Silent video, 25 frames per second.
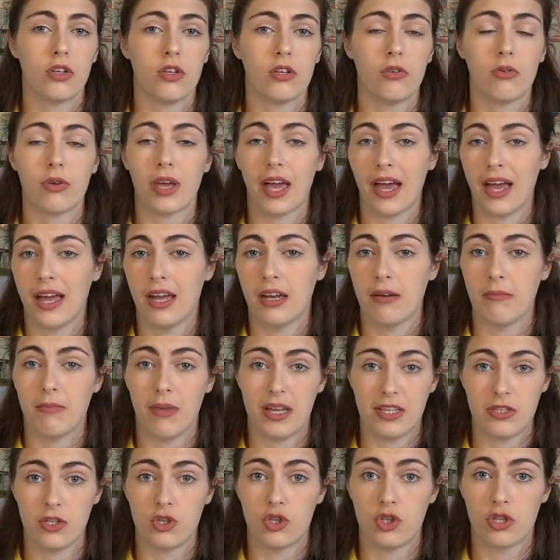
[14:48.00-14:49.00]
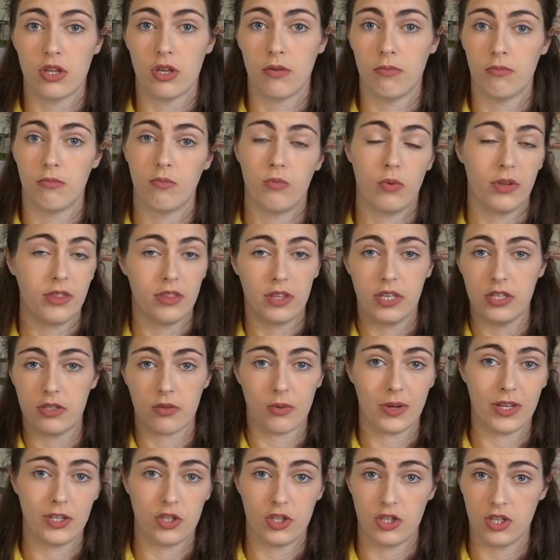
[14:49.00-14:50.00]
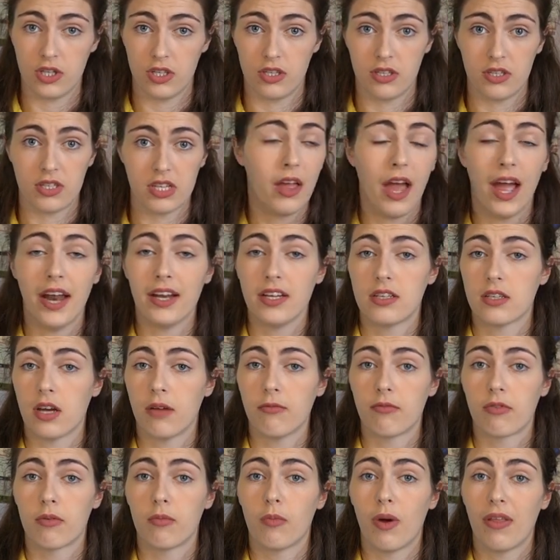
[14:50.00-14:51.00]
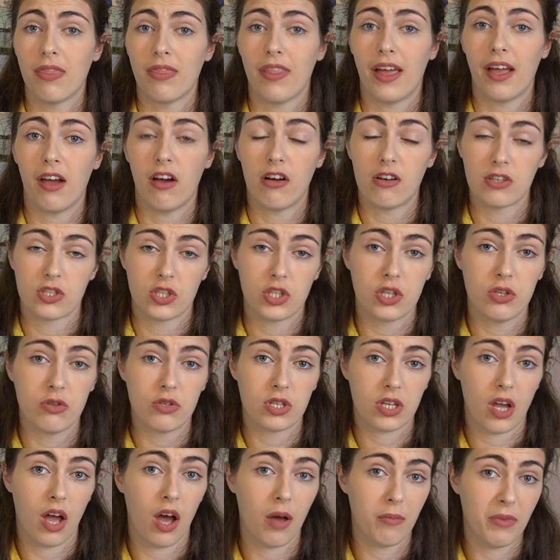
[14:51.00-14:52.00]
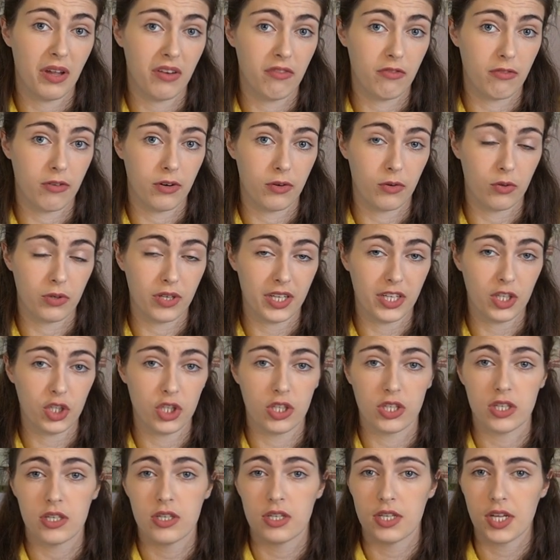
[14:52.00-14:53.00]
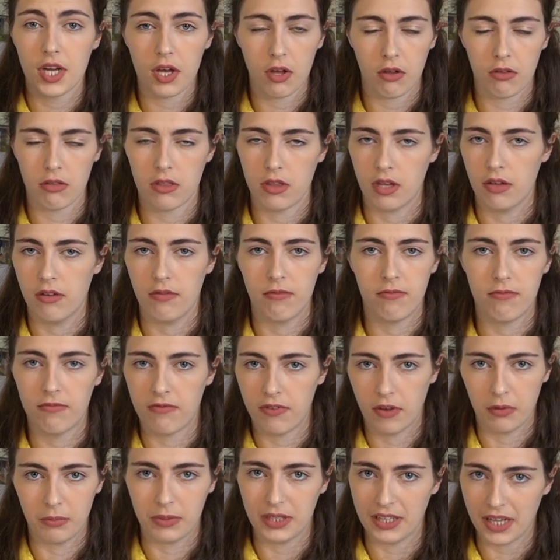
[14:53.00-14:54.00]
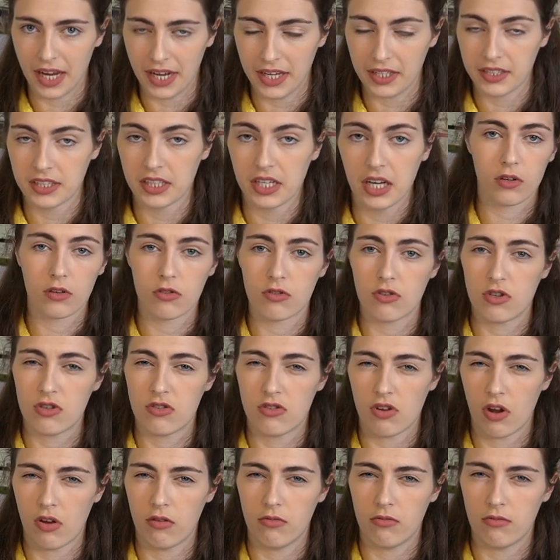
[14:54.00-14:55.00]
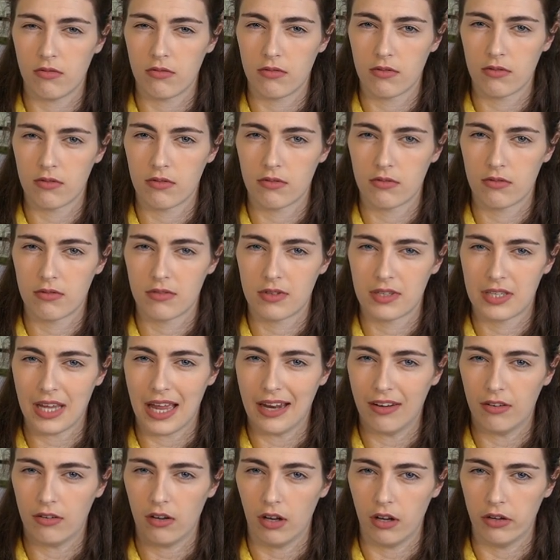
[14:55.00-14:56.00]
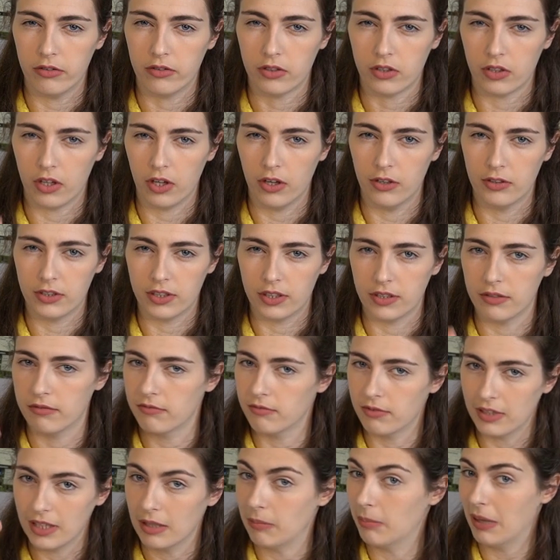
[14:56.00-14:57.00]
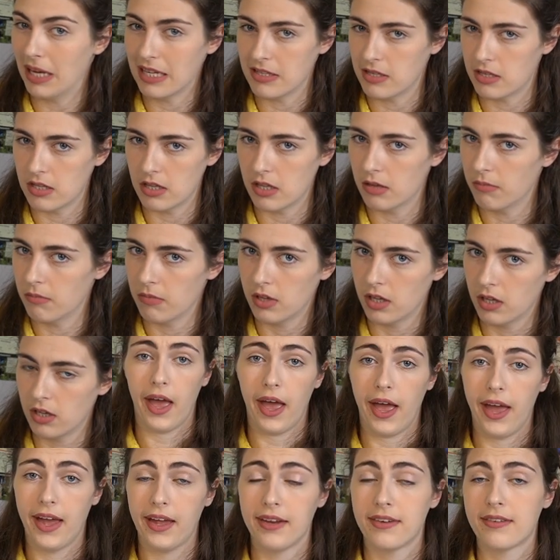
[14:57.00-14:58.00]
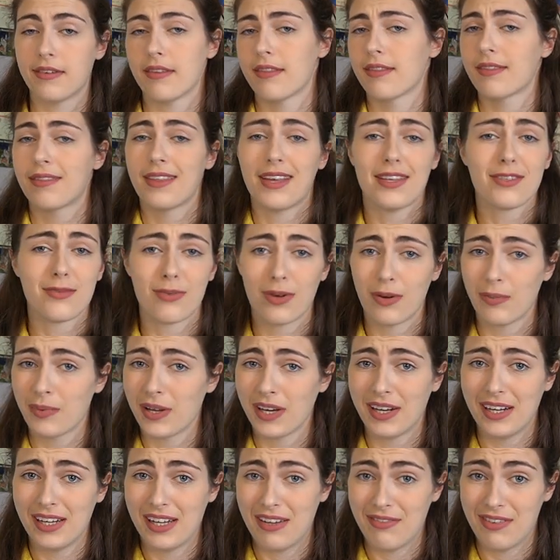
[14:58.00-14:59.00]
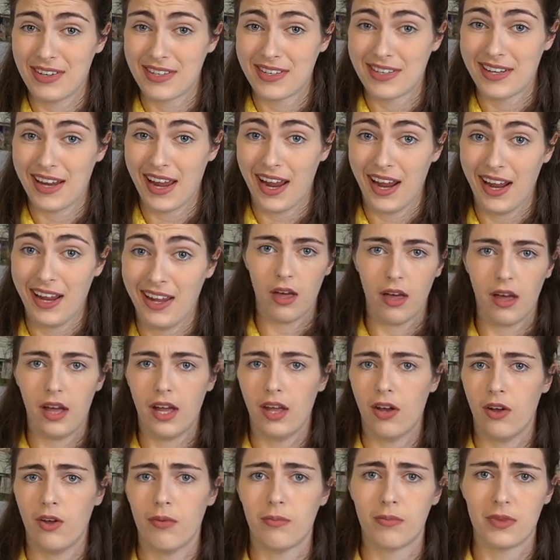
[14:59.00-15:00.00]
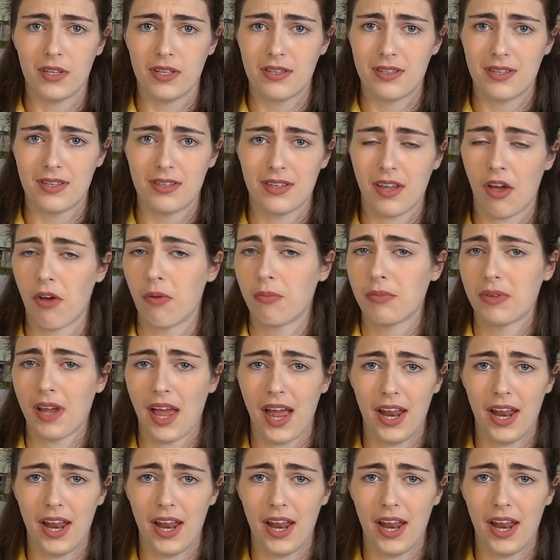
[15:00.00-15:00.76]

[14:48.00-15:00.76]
you can message them with these questions anytime from when they ask you to come in for an audition till the filming date. Just don't send loads and loads and really pester them. And that's where I'm gonna leave it today. I hope this has helped